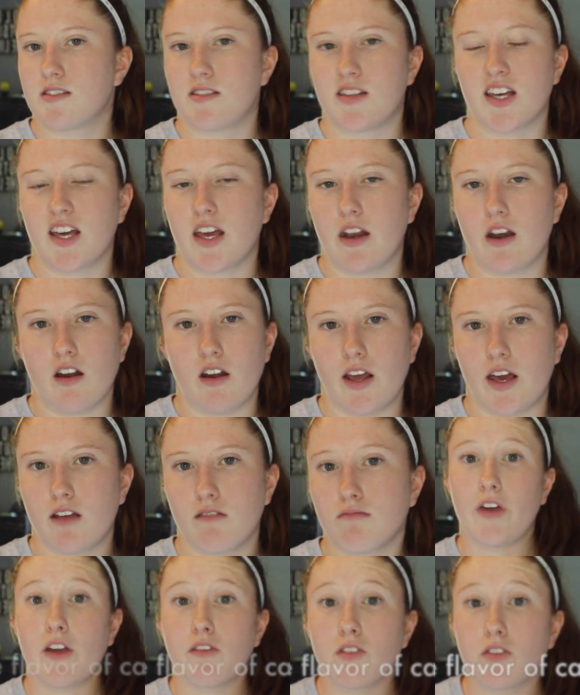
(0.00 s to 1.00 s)
the
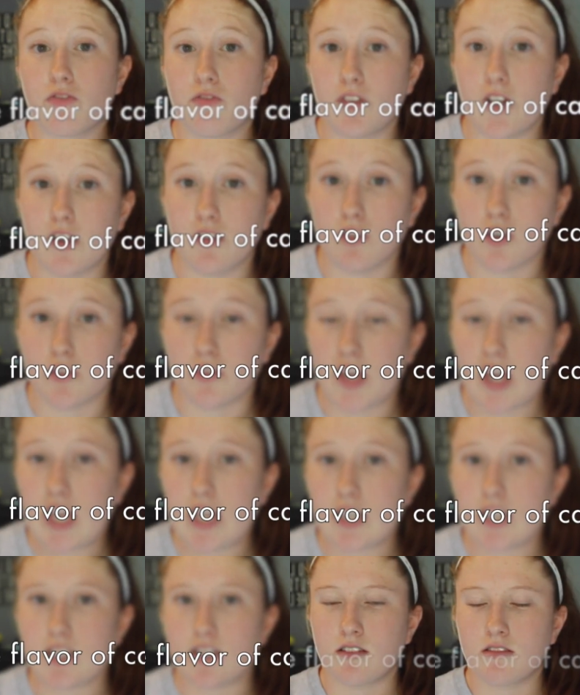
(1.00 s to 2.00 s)
internet. Favorite flavor of
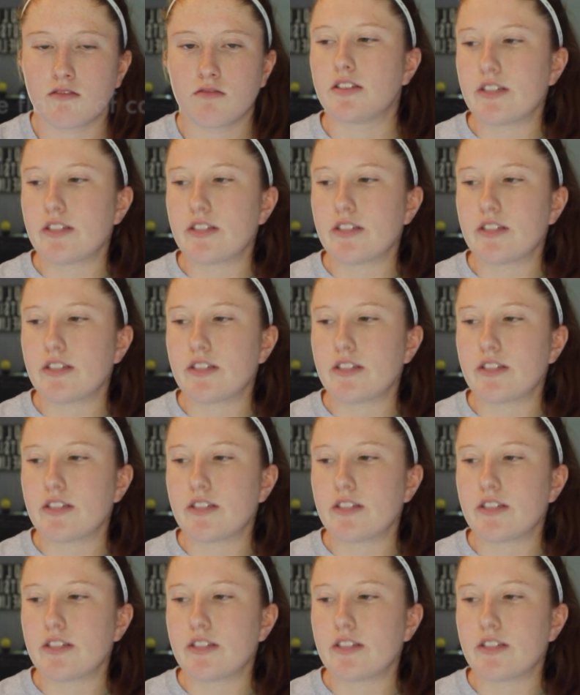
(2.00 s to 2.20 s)
candy.